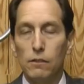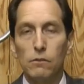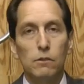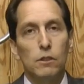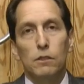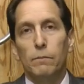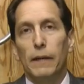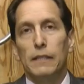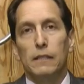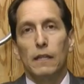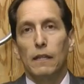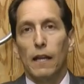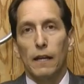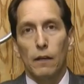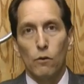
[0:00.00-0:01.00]
so it's just
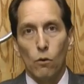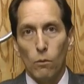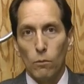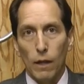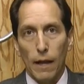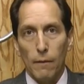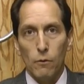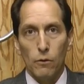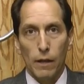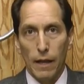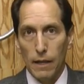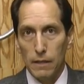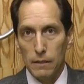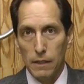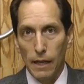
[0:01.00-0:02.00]
basically like a normal ammo
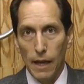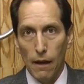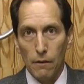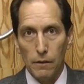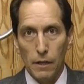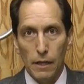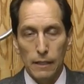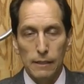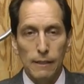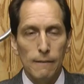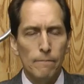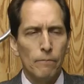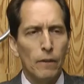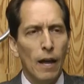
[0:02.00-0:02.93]
can, and see how it does.